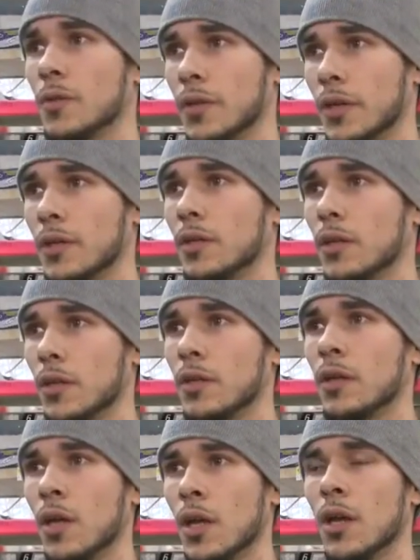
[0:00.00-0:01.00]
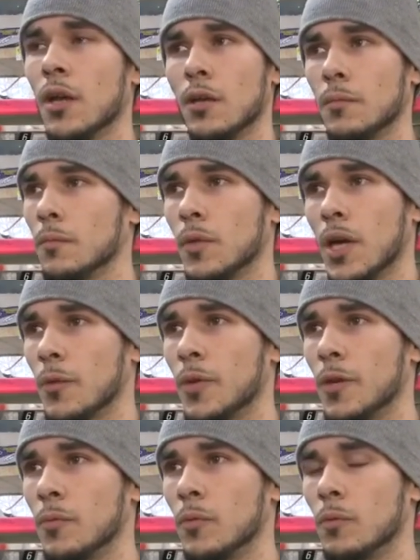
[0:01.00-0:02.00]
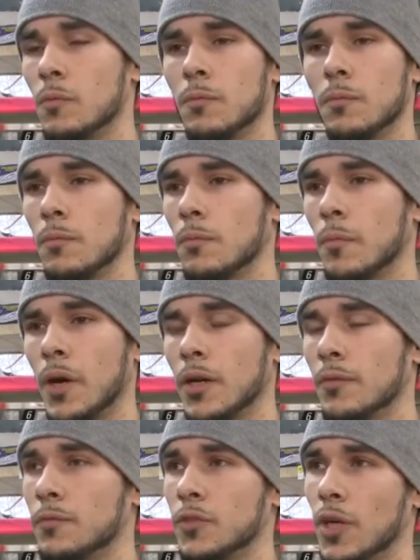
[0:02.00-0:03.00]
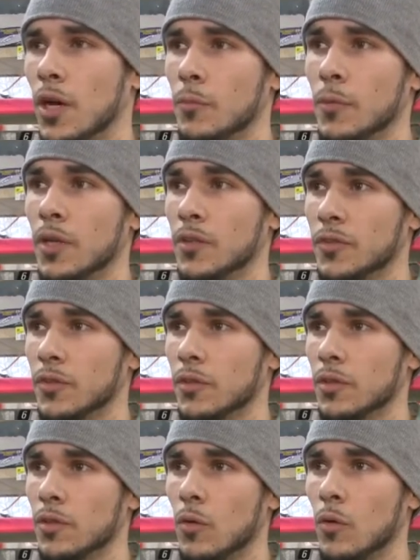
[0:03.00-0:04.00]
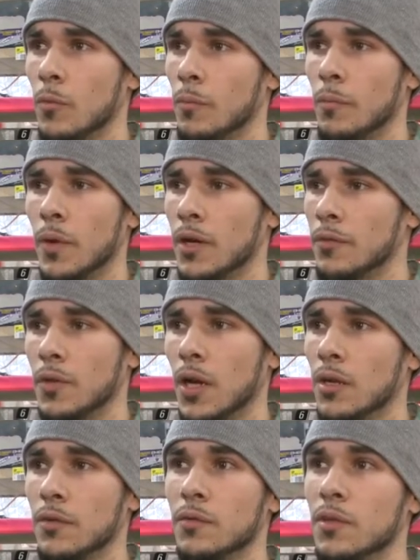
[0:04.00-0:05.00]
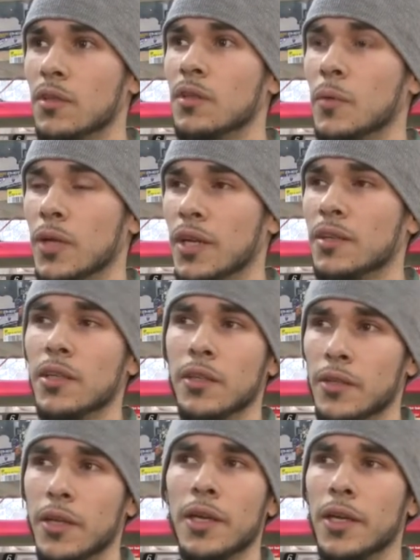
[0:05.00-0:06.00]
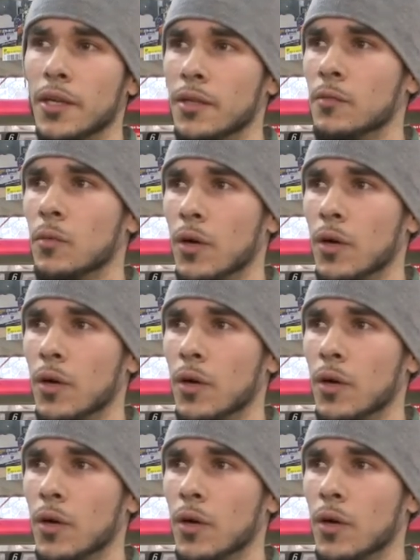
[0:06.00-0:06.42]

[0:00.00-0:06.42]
to think, and a lot of people might have shot him instantly or might have not, but at the end of the day, he did